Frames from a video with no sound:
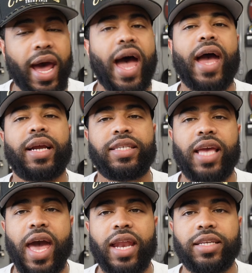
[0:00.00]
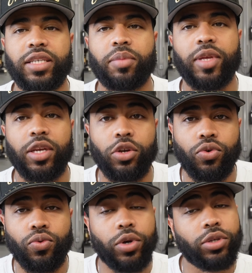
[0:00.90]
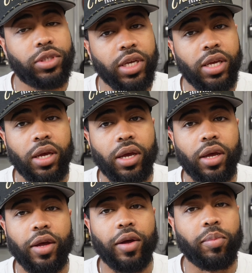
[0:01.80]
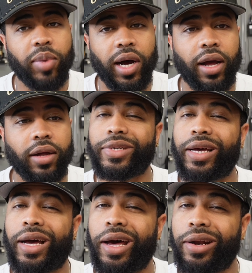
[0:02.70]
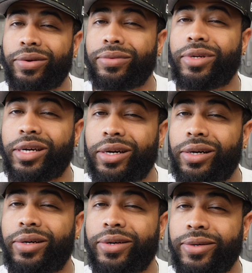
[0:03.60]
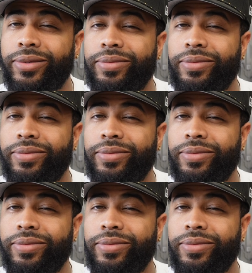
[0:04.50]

not actually adding something new. We'll see, but I don't know.